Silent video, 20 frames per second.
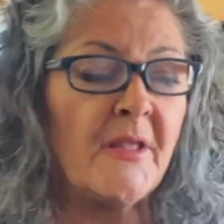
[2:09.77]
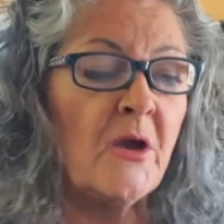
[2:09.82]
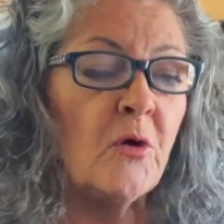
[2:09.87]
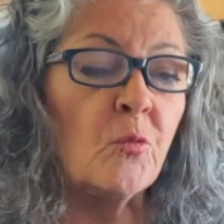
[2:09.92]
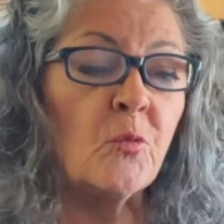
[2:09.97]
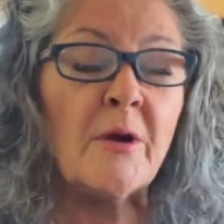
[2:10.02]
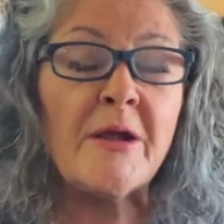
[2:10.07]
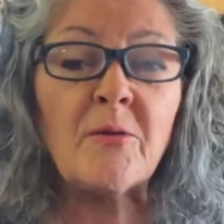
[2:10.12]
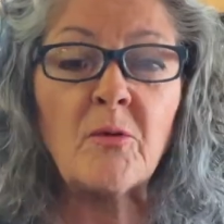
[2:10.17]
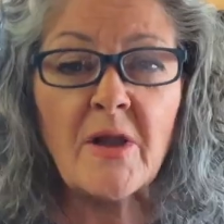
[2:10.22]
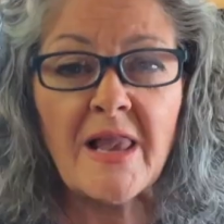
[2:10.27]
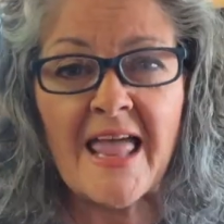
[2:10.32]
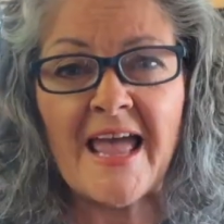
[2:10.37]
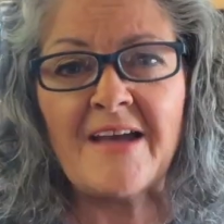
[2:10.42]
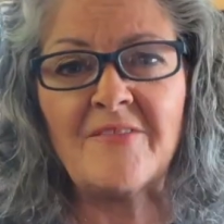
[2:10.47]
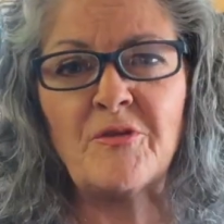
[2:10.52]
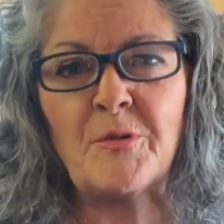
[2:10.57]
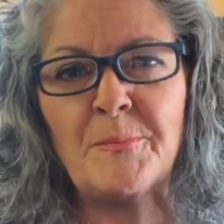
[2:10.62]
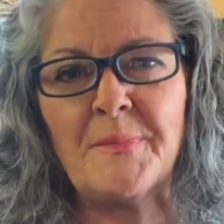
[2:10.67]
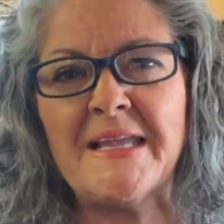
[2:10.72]
we will
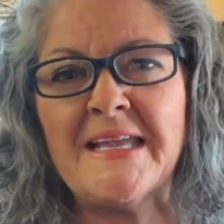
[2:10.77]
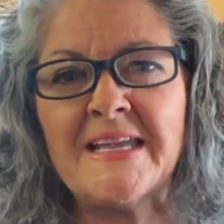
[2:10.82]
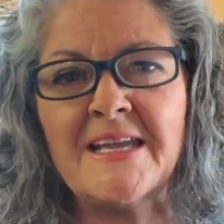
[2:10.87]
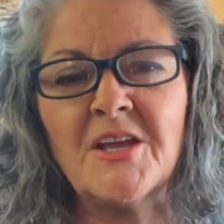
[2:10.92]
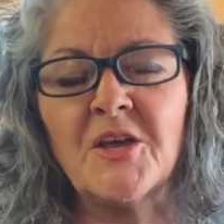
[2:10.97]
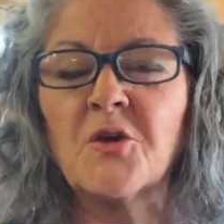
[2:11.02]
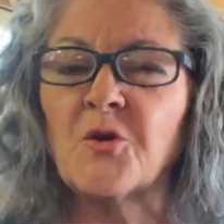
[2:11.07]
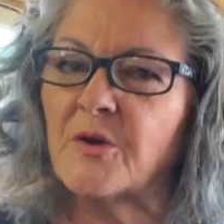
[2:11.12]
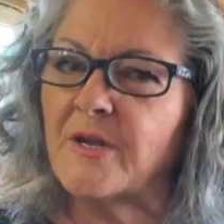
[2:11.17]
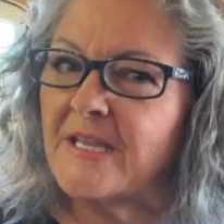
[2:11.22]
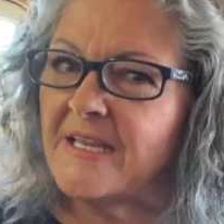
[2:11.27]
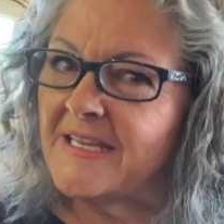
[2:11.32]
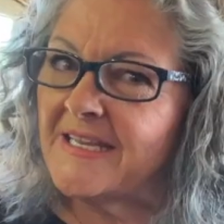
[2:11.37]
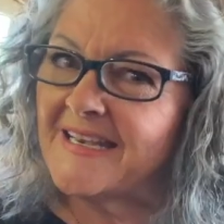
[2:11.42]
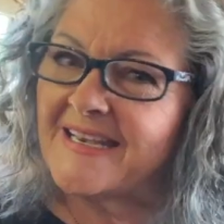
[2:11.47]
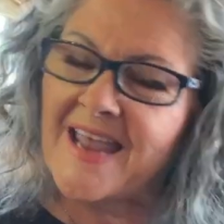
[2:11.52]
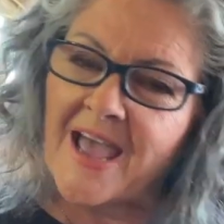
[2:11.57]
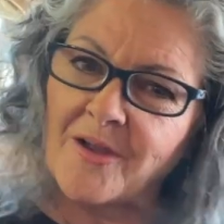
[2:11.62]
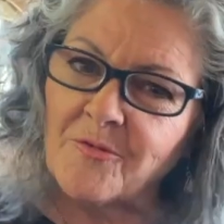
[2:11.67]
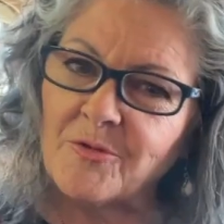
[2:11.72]
have a meet and greet,
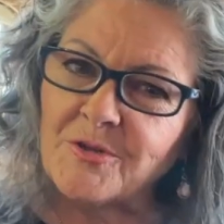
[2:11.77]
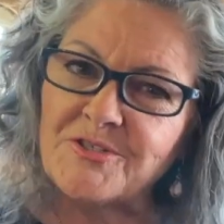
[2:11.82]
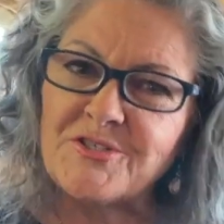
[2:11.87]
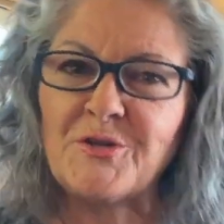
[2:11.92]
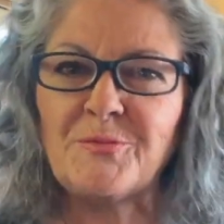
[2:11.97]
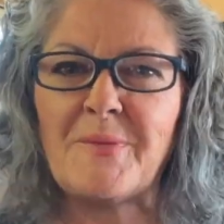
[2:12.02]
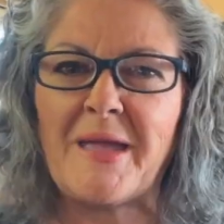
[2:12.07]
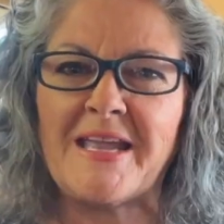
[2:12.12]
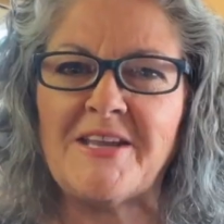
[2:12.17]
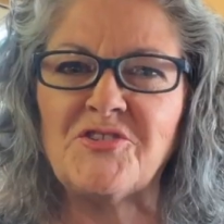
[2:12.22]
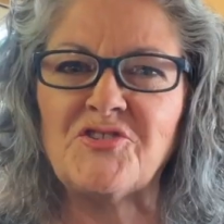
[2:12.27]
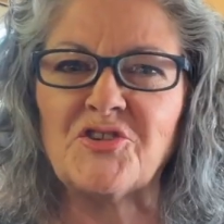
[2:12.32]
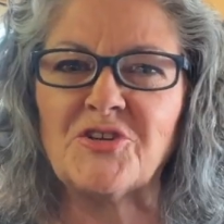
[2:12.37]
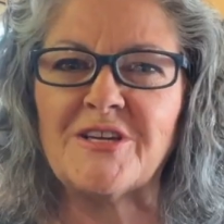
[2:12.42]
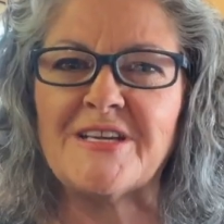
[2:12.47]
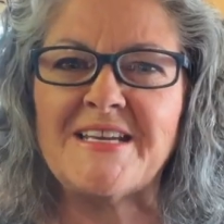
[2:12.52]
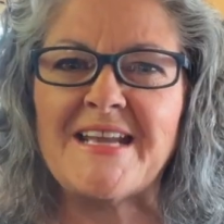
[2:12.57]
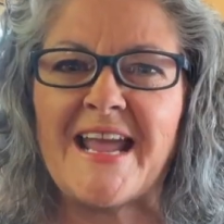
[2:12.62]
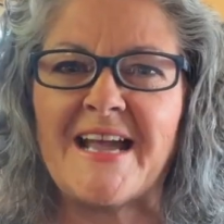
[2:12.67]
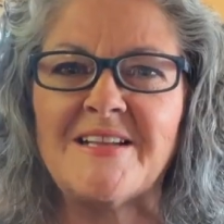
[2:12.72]
and I will do major
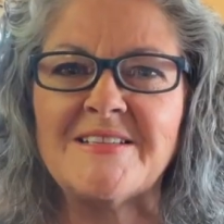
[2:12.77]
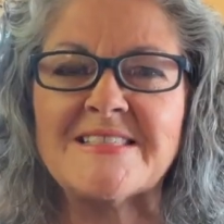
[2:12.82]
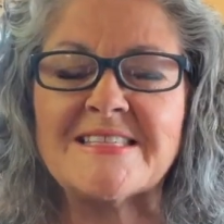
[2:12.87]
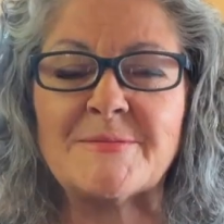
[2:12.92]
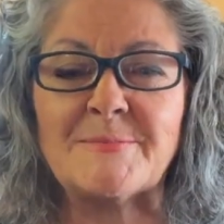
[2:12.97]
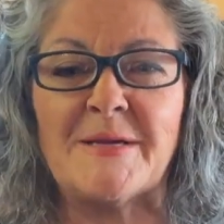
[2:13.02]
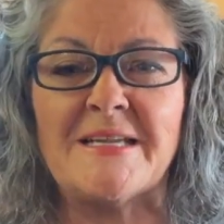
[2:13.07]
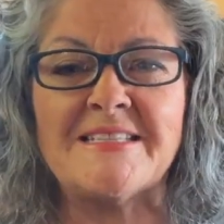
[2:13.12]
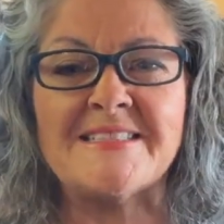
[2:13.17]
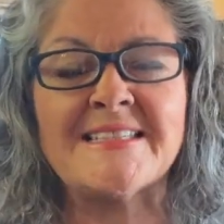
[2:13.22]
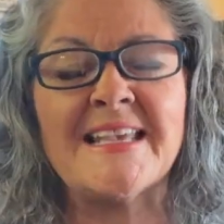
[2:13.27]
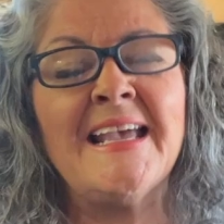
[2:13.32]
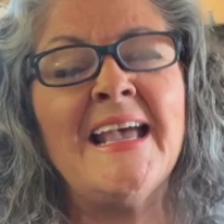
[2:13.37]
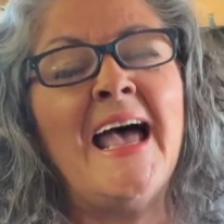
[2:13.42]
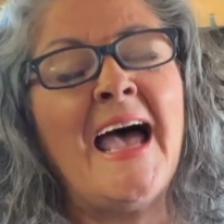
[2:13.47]
announcements.